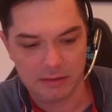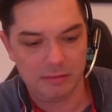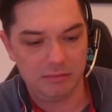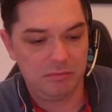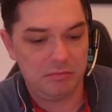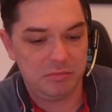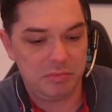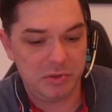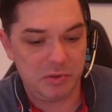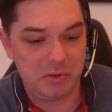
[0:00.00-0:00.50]

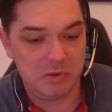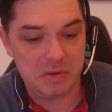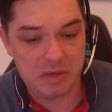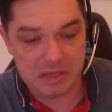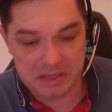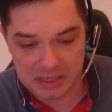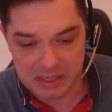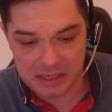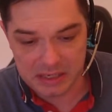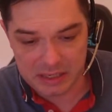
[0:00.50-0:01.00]
so
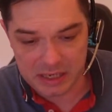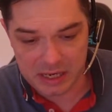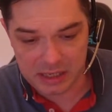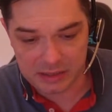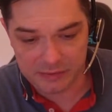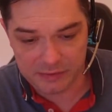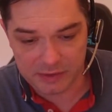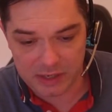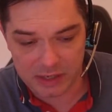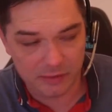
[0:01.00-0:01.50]
it's an
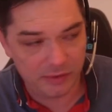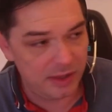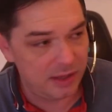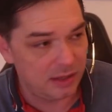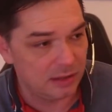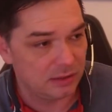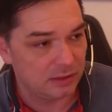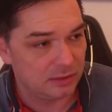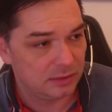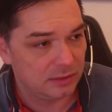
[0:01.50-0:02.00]
interactive kind of
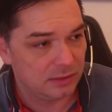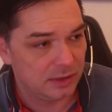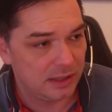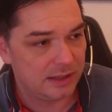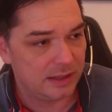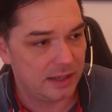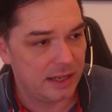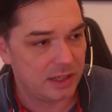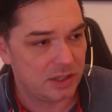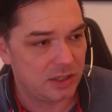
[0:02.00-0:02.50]
thing. It's
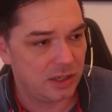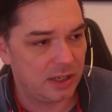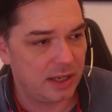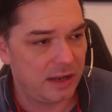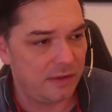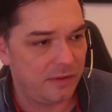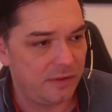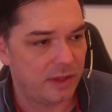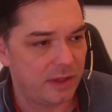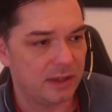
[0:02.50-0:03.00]
an actual
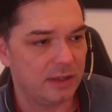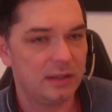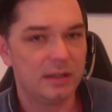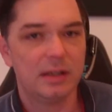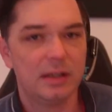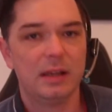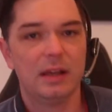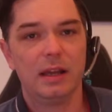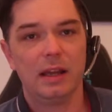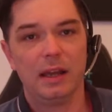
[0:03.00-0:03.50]
live thing,
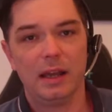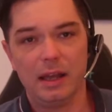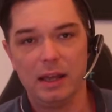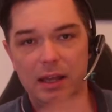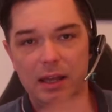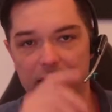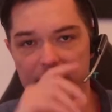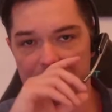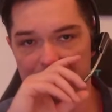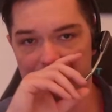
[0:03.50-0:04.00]

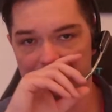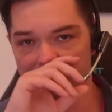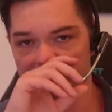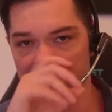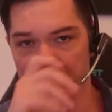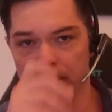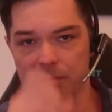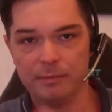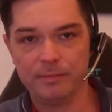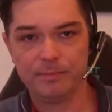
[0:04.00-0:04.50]
and
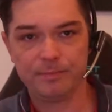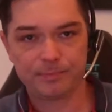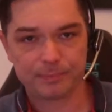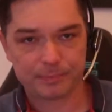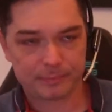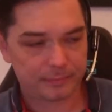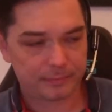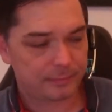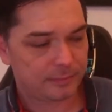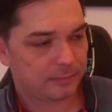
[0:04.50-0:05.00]

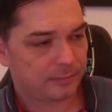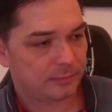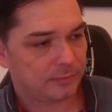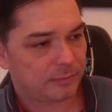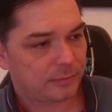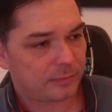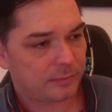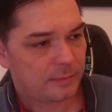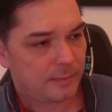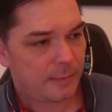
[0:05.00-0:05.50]

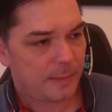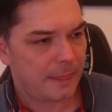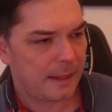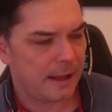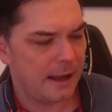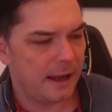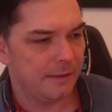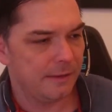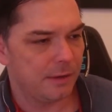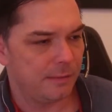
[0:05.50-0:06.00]

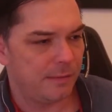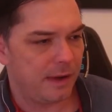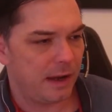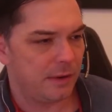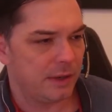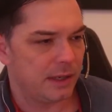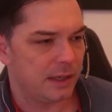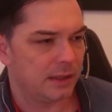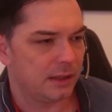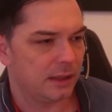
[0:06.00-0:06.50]
I have a
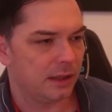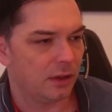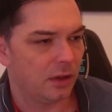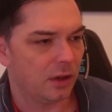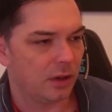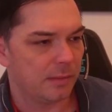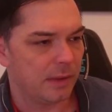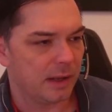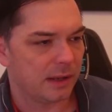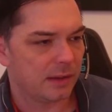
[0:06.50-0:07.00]
very
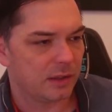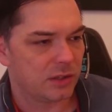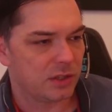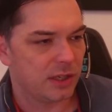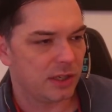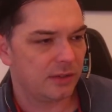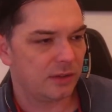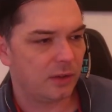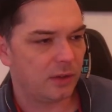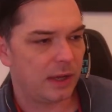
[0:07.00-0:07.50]
long message
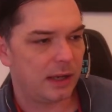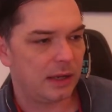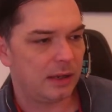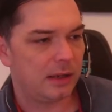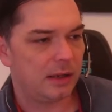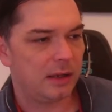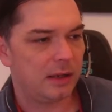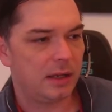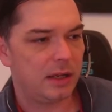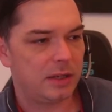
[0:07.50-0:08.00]
here, so
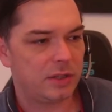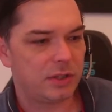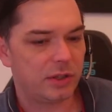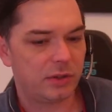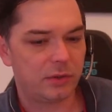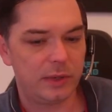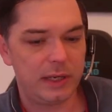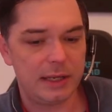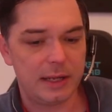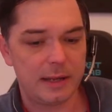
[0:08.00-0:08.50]
I'll just
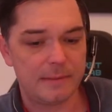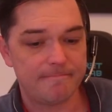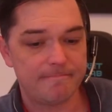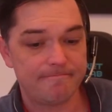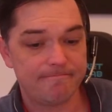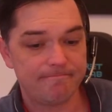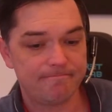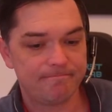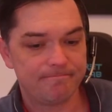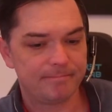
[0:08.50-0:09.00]
read that.
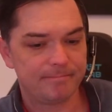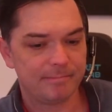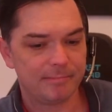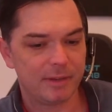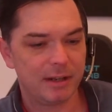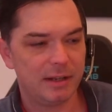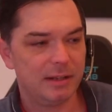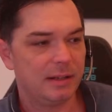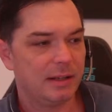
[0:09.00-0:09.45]
Right?